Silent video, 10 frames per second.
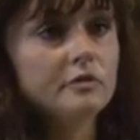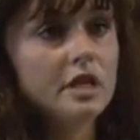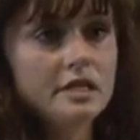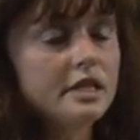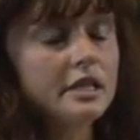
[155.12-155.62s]

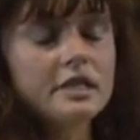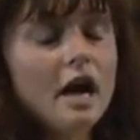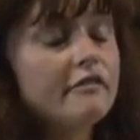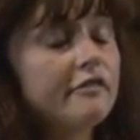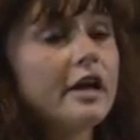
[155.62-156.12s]
he's, he's
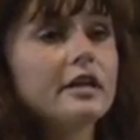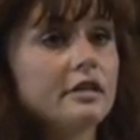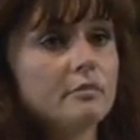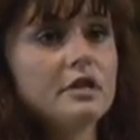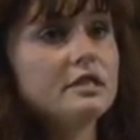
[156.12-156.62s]
got fight in
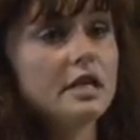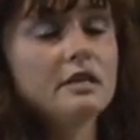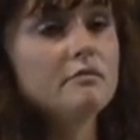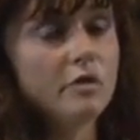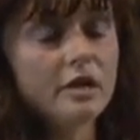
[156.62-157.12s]
him. He, he,
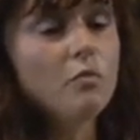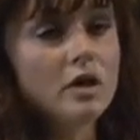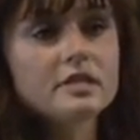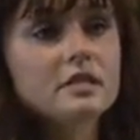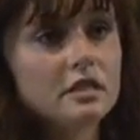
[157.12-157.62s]
he
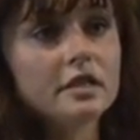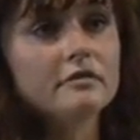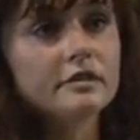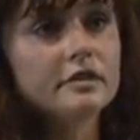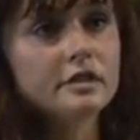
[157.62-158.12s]
wants to
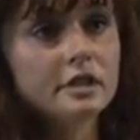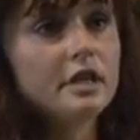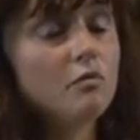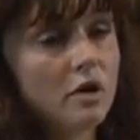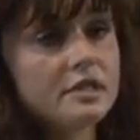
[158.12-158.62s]
live. He
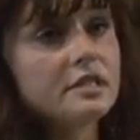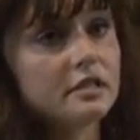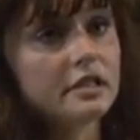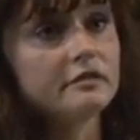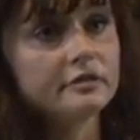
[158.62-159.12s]
wants to
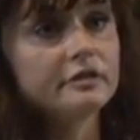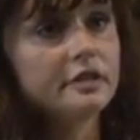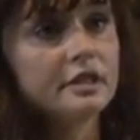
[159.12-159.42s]
live.